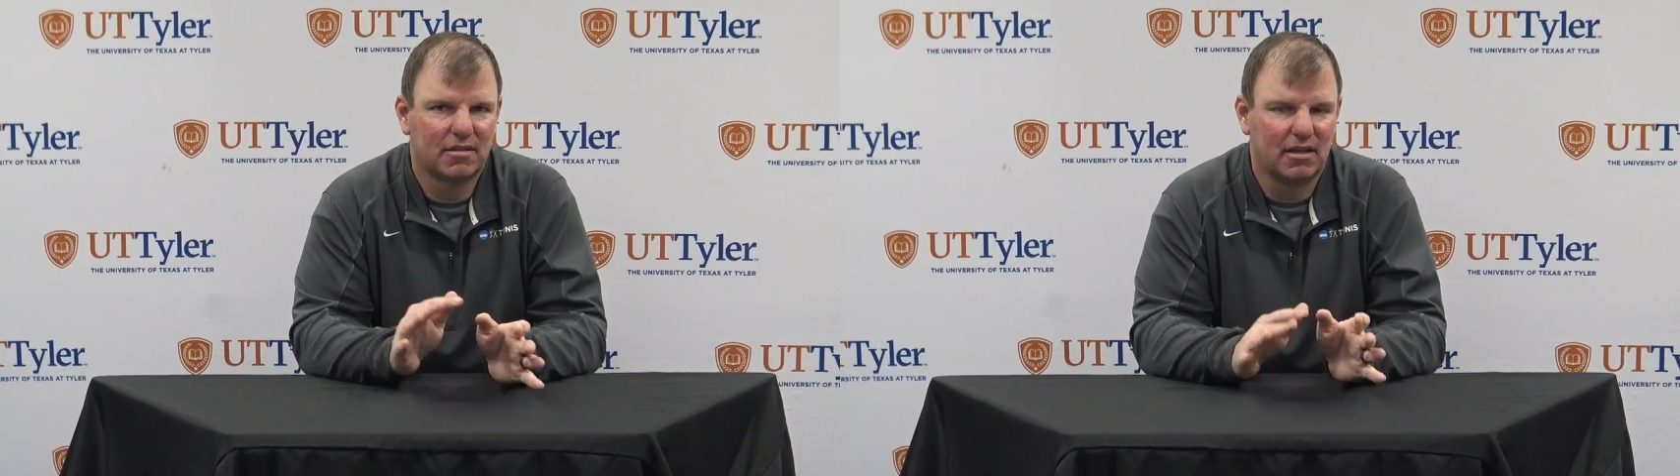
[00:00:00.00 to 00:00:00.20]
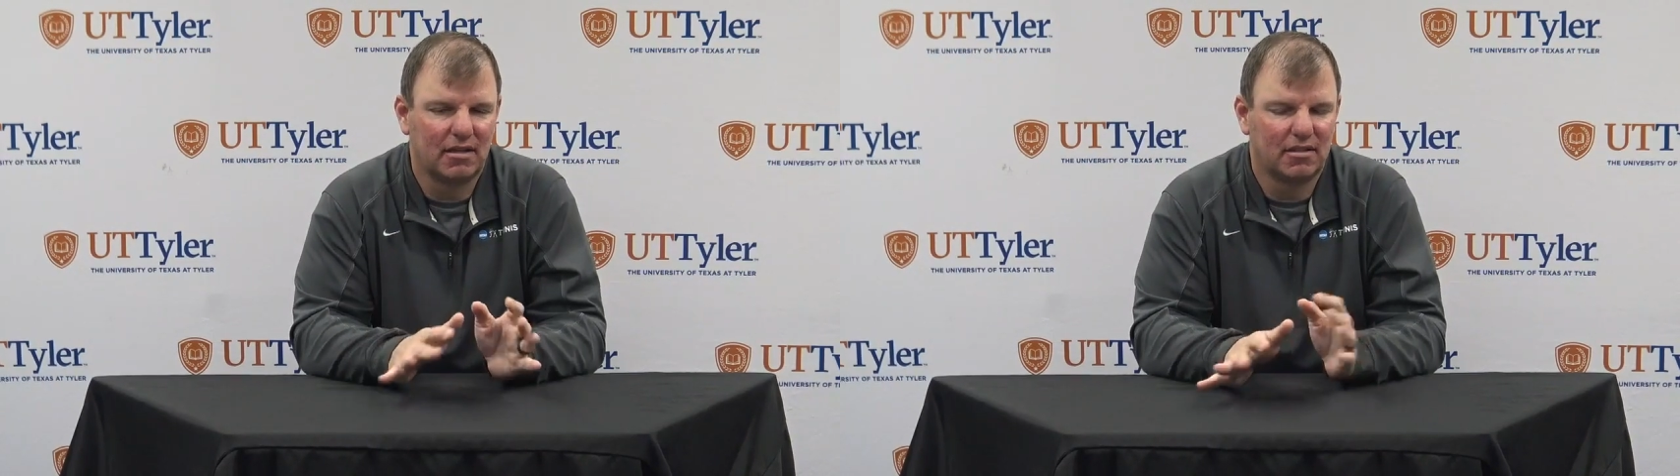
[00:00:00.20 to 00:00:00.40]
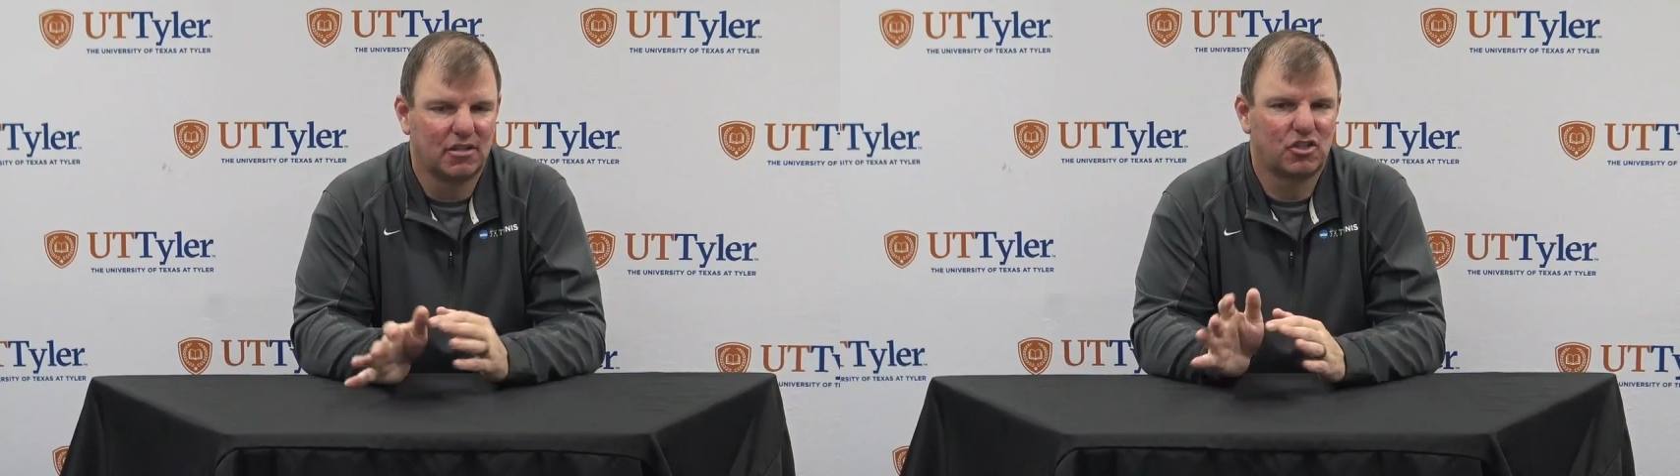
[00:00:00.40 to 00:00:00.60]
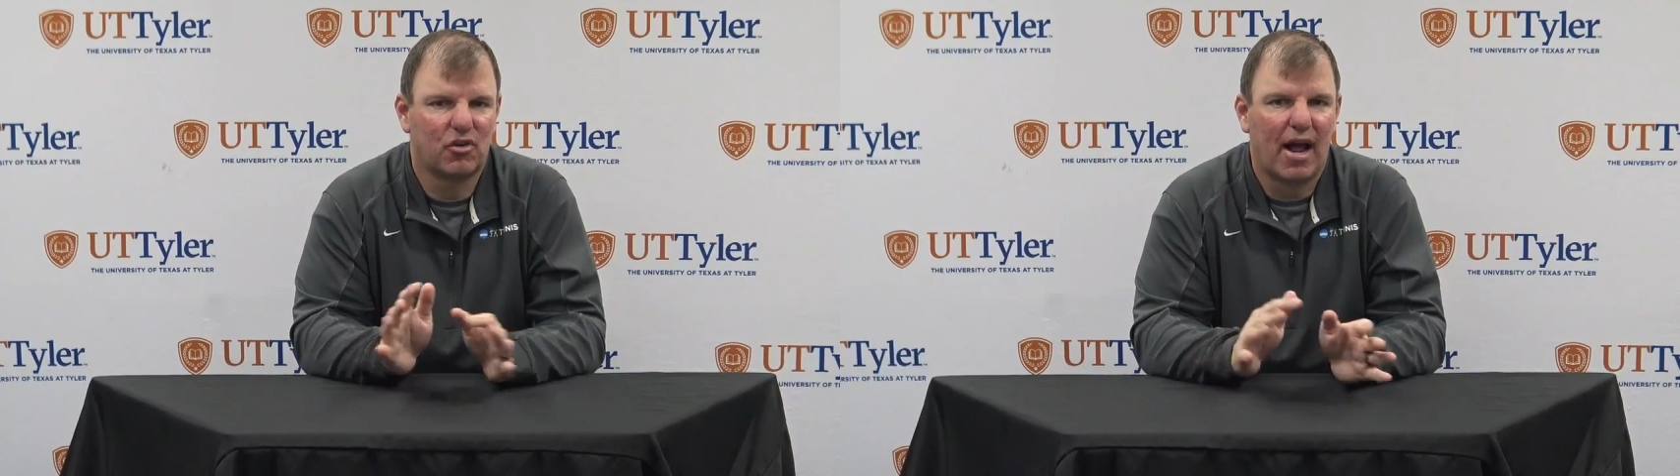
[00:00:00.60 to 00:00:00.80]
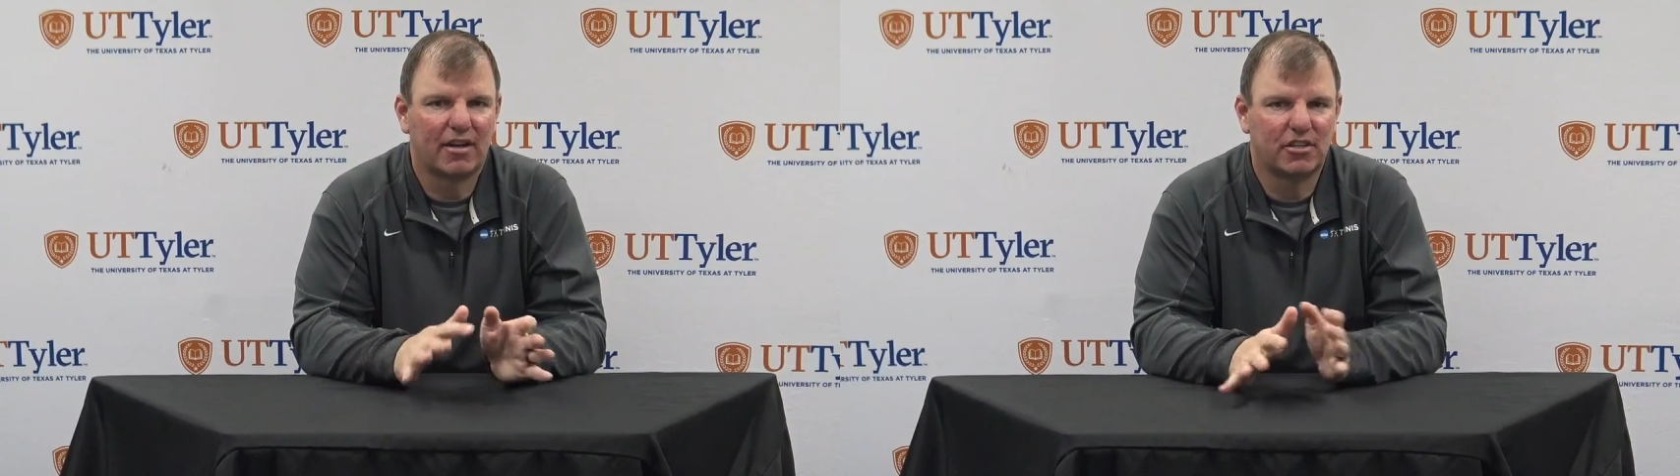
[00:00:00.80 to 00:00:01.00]
in
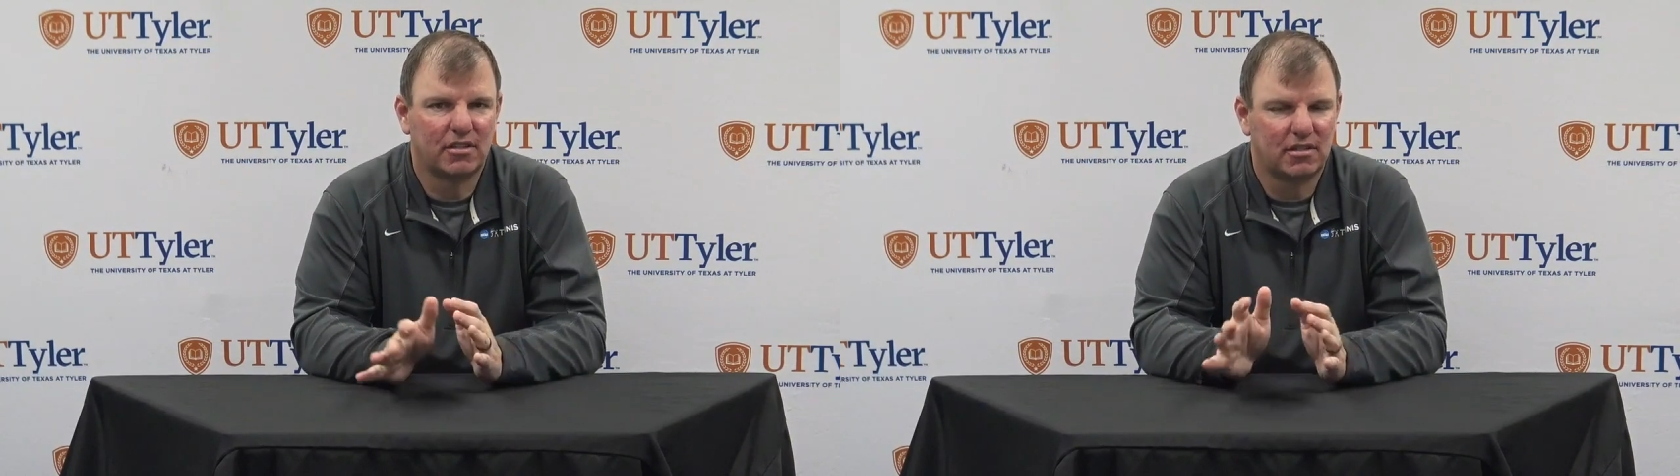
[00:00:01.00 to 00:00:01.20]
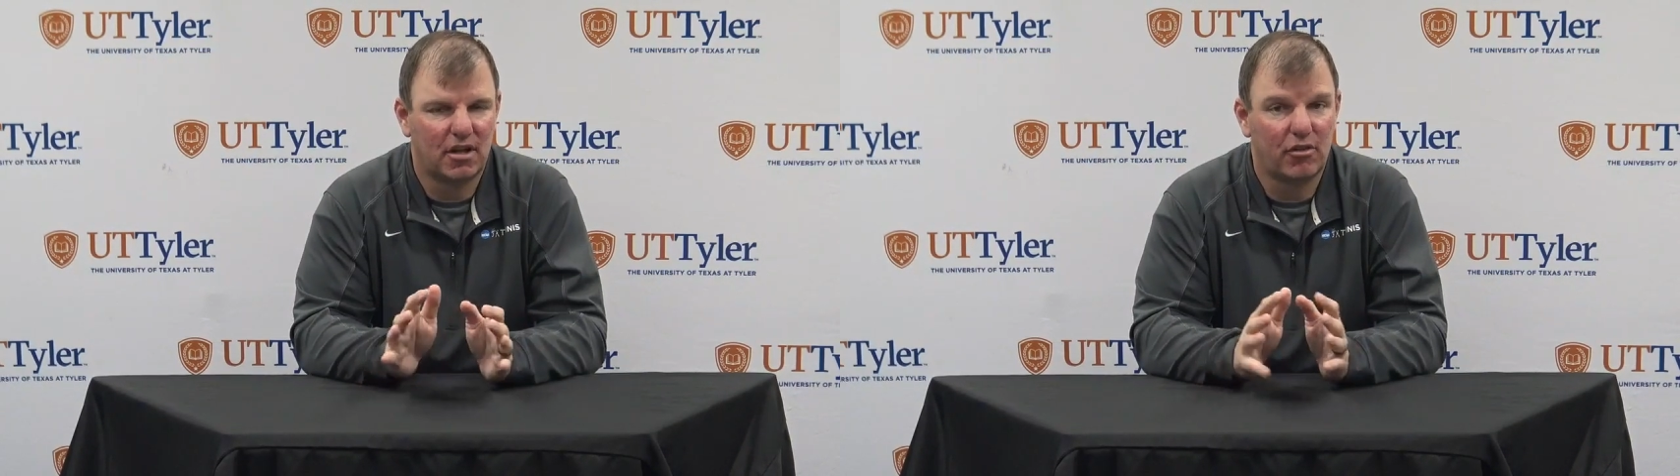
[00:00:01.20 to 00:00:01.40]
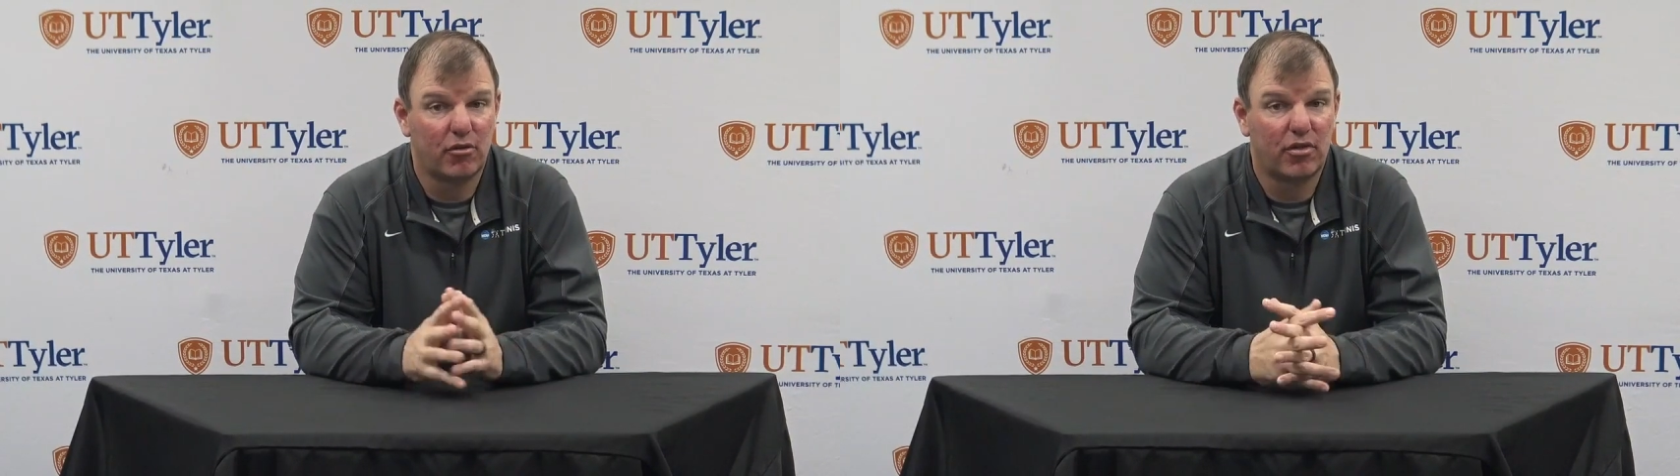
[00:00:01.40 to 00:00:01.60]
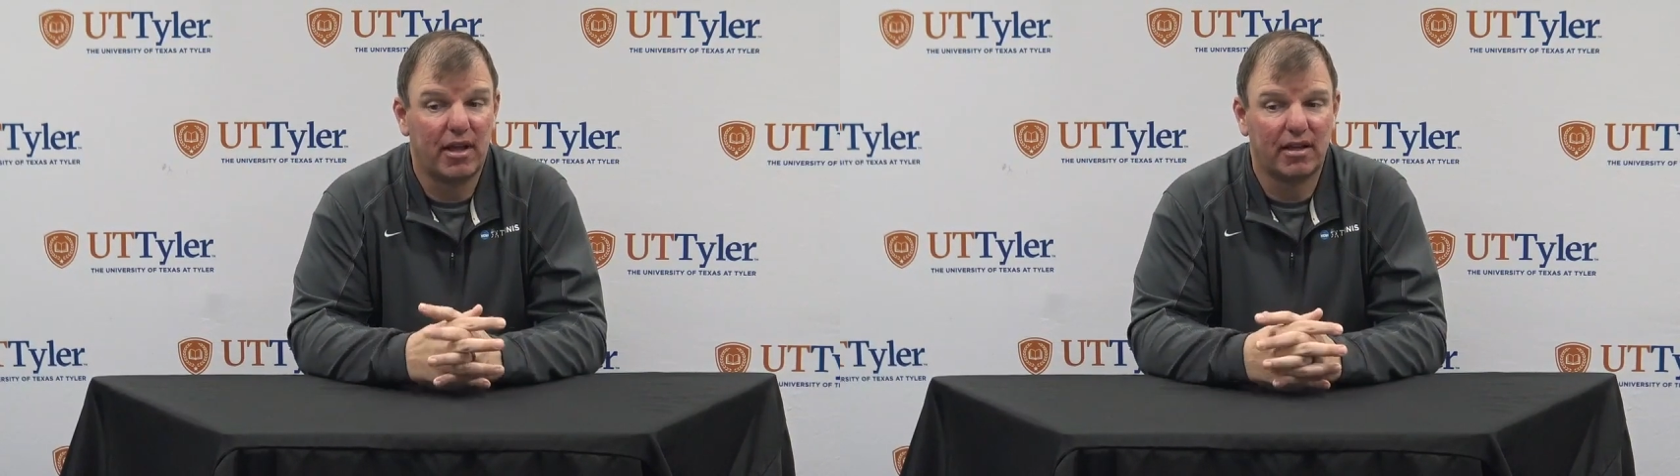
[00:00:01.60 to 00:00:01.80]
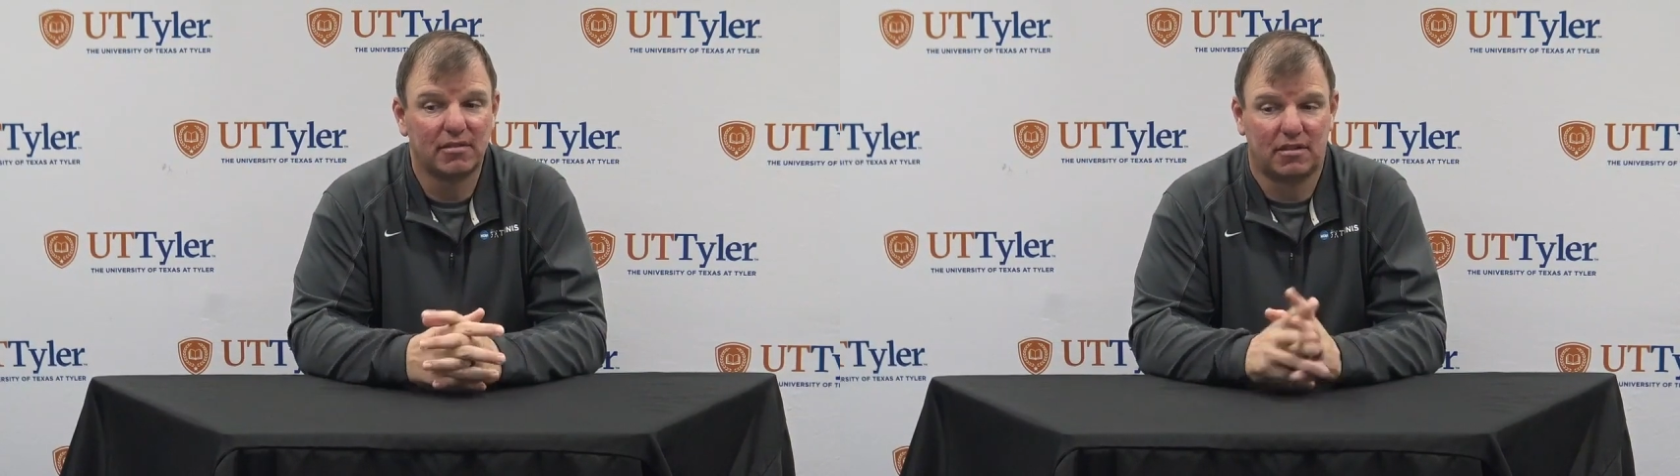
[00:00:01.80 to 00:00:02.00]
distractions and other things,